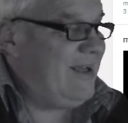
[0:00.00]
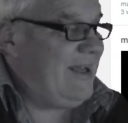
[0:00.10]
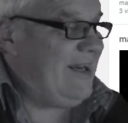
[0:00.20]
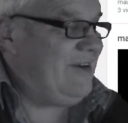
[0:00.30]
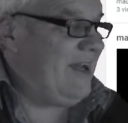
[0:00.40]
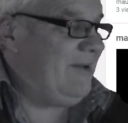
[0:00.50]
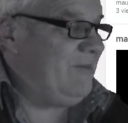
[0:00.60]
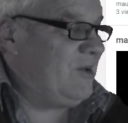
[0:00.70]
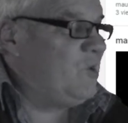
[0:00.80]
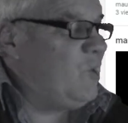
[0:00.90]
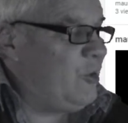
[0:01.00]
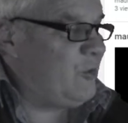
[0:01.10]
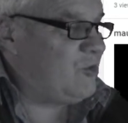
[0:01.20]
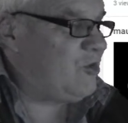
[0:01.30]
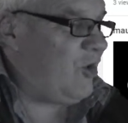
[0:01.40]
and the
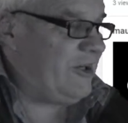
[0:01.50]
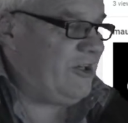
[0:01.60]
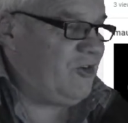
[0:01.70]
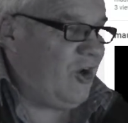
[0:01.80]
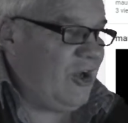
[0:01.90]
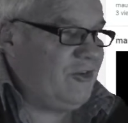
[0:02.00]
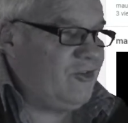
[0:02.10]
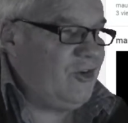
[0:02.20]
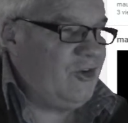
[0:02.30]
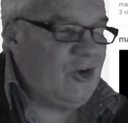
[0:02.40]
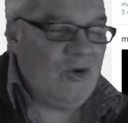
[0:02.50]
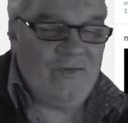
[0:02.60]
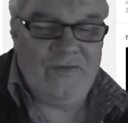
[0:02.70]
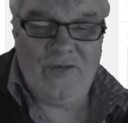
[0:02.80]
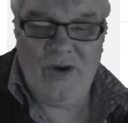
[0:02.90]
little tiny dot, so you could
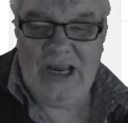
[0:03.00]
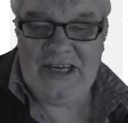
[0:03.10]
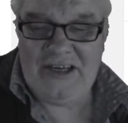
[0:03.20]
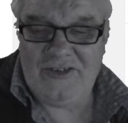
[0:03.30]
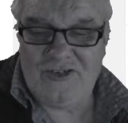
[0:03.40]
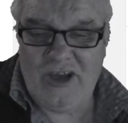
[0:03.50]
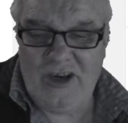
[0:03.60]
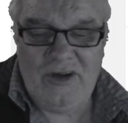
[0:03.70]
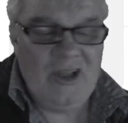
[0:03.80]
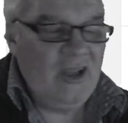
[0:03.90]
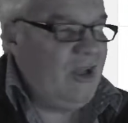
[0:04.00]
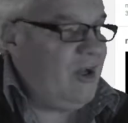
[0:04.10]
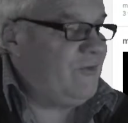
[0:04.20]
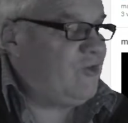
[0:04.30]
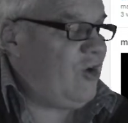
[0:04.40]
find it. So
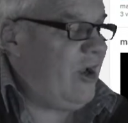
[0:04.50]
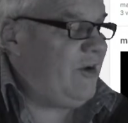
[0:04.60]
I'm showing a